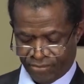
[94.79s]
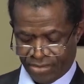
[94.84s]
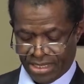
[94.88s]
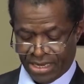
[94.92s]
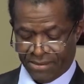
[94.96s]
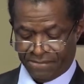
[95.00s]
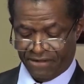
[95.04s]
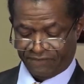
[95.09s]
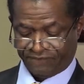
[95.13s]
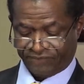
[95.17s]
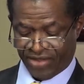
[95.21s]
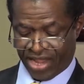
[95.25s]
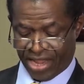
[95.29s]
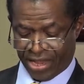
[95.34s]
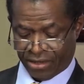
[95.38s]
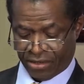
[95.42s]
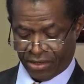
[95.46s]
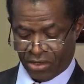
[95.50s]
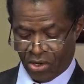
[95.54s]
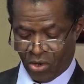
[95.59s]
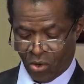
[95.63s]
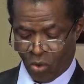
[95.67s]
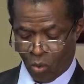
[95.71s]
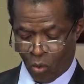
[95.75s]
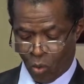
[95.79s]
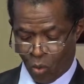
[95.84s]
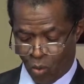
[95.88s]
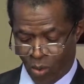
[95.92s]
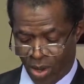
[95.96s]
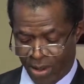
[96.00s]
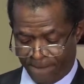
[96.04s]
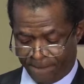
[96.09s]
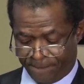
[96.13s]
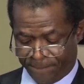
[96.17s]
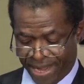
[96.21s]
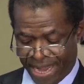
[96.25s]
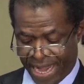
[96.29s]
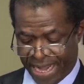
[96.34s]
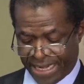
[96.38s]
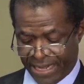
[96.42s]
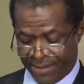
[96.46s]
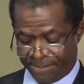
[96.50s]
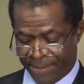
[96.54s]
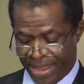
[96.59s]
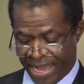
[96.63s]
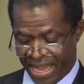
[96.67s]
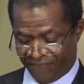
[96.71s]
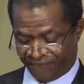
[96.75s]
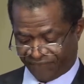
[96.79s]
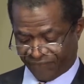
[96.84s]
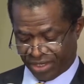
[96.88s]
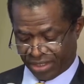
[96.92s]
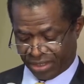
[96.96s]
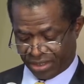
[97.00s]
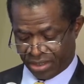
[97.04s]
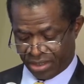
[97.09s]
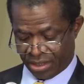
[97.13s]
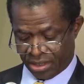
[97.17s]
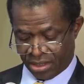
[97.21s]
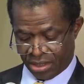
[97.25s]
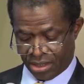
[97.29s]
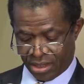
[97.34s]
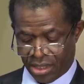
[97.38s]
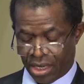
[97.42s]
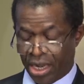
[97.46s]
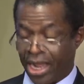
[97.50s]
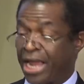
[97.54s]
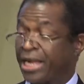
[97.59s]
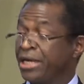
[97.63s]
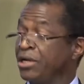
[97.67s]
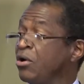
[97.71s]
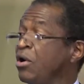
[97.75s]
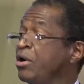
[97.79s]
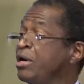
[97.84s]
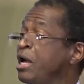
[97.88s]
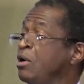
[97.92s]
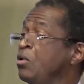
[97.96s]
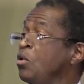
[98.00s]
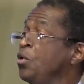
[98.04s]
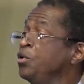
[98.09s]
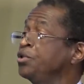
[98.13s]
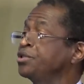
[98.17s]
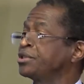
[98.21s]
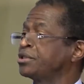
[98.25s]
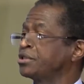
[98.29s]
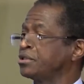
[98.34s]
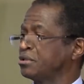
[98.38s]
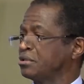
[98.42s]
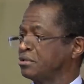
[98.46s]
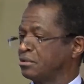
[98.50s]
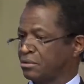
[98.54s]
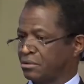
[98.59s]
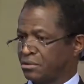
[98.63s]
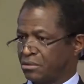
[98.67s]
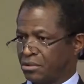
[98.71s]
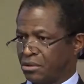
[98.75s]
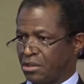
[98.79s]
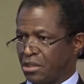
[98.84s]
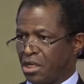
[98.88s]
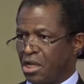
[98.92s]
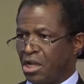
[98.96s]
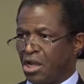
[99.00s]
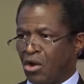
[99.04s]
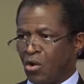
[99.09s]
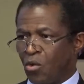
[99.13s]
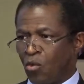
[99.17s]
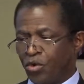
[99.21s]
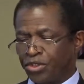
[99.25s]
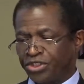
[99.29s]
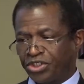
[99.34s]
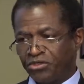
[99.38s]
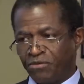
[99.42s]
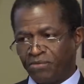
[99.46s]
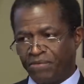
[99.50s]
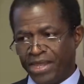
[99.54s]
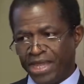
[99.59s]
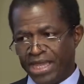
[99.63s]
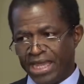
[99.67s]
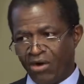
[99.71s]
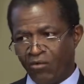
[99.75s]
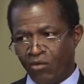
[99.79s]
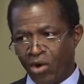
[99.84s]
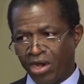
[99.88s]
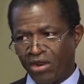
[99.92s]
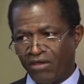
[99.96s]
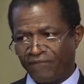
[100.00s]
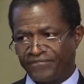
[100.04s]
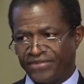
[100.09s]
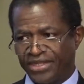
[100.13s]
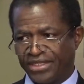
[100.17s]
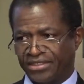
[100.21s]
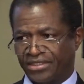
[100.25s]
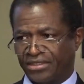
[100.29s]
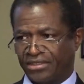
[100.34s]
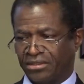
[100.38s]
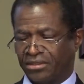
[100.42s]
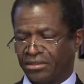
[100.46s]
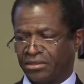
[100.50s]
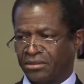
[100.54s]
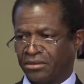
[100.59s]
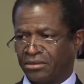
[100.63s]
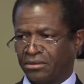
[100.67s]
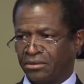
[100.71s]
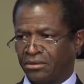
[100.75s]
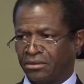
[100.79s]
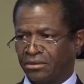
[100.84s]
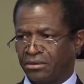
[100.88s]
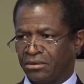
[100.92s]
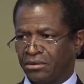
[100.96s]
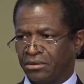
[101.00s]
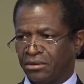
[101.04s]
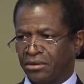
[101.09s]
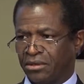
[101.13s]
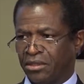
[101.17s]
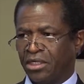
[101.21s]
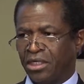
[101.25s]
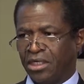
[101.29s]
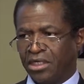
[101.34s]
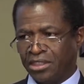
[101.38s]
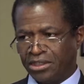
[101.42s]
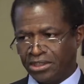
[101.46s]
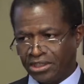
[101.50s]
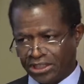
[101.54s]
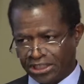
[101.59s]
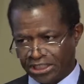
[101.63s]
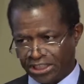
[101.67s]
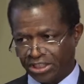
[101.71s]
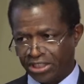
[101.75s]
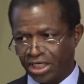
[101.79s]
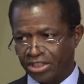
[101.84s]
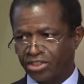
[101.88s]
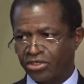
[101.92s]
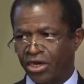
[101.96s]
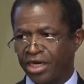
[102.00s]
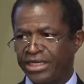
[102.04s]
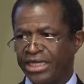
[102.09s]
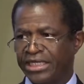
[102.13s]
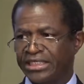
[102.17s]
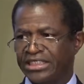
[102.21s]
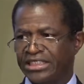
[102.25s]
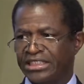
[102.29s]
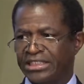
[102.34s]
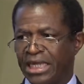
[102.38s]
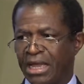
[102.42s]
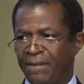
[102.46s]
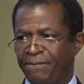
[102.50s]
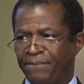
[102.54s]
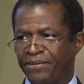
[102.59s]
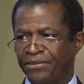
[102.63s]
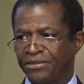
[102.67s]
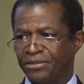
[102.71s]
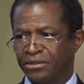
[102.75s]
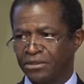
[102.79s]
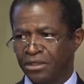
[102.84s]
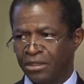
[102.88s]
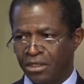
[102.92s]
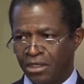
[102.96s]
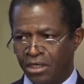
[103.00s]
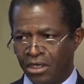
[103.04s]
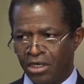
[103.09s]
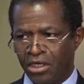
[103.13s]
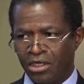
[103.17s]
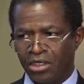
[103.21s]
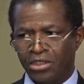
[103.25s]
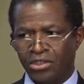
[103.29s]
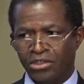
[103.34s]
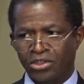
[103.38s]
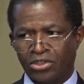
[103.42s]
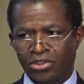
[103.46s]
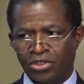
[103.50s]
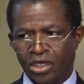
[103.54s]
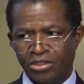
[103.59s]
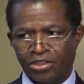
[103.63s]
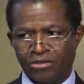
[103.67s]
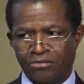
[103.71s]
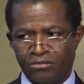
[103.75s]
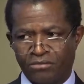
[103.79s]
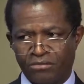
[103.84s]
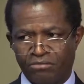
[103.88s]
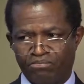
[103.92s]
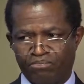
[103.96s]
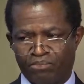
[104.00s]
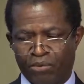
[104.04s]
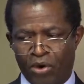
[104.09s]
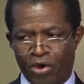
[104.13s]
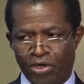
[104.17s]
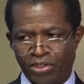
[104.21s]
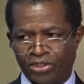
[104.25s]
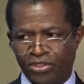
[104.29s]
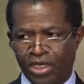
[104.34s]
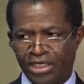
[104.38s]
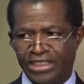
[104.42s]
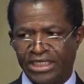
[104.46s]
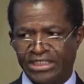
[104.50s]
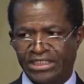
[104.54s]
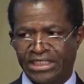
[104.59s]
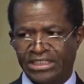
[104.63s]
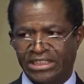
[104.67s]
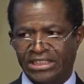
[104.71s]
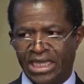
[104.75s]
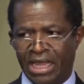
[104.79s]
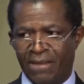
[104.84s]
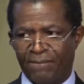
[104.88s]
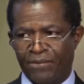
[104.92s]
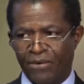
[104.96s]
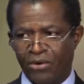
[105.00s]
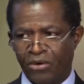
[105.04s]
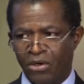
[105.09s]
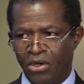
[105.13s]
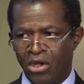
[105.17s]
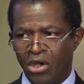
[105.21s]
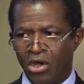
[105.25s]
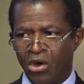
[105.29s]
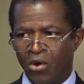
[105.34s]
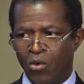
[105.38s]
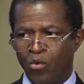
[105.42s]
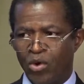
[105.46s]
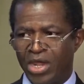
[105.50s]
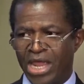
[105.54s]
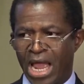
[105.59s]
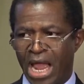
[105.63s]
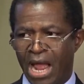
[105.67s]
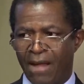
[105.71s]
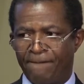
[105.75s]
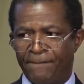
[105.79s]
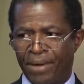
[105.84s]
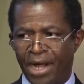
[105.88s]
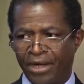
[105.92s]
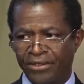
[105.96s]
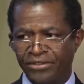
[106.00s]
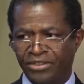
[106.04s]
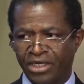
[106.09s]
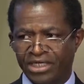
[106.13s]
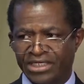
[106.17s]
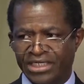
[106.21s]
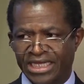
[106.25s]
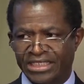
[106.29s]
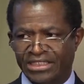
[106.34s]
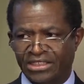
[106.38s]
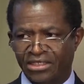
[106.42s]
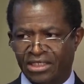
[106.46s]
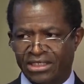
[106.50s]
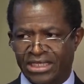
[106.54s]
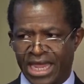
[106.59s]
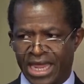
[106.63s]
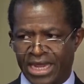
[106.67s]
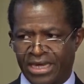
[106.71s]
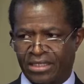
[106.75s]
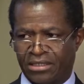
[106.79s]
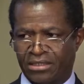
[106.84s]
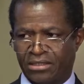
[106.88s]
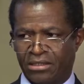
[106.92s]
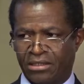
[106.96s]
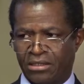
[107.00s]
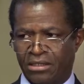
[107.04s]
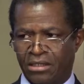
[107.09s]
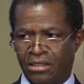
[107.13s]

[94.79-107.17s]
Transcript: Number five, one party benefit and the other lost. We should be aware of this. Jesus taught his disciples, taught, Paul taught his disciples, we are about to get together.